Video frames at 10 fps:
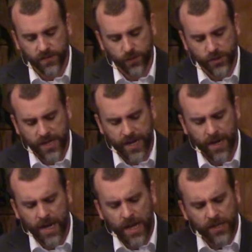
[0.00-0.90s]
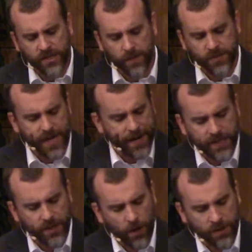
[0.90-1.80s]
Verse 10, some sat
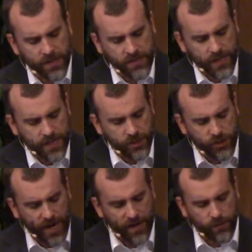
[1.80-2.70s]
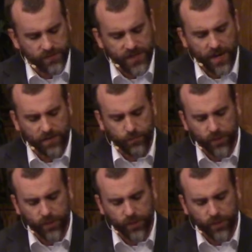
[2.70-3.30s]
in darkness and in the shadow of death,